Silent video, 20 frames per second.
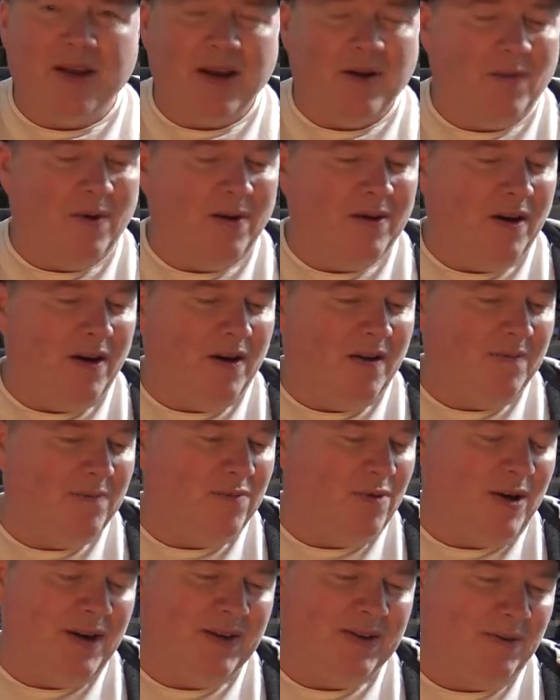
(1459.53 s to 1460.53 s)
get one half
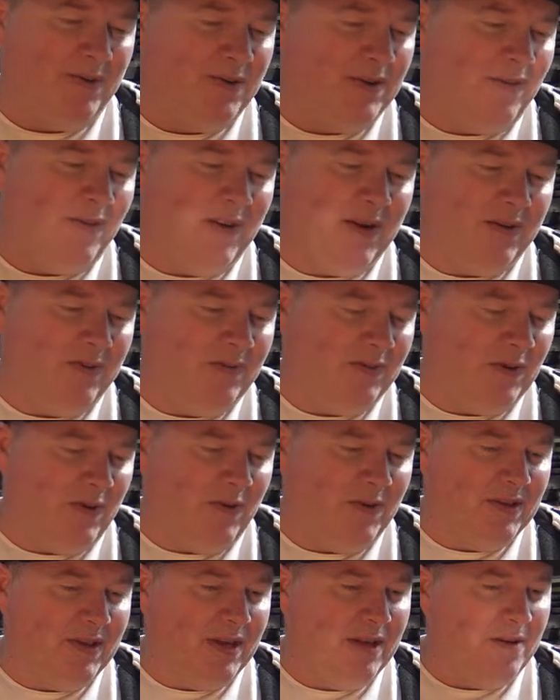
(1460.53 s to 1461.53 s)
price or something
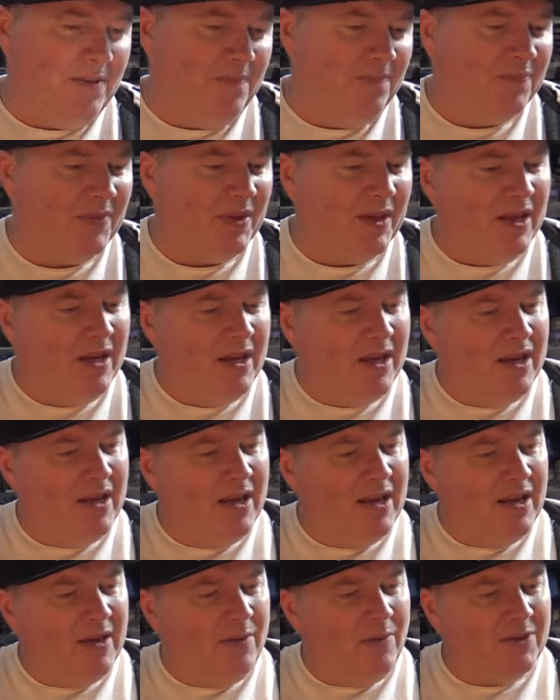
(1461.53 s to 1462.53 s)
sort of deal.
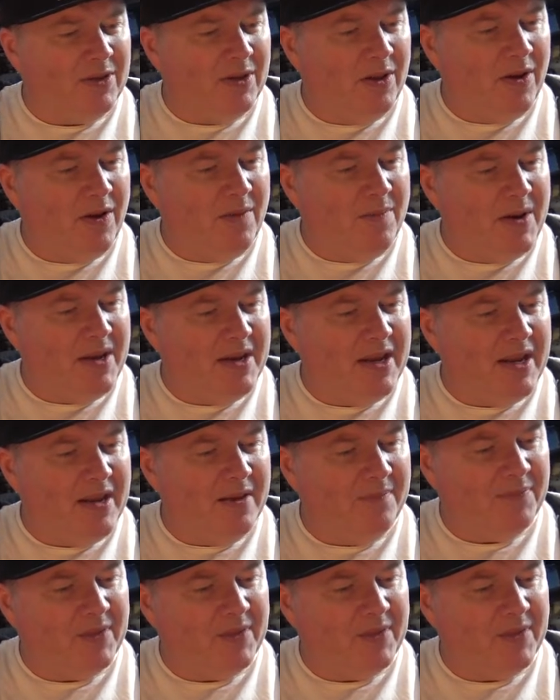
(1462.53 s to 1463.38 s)
Wasn't a lot of money.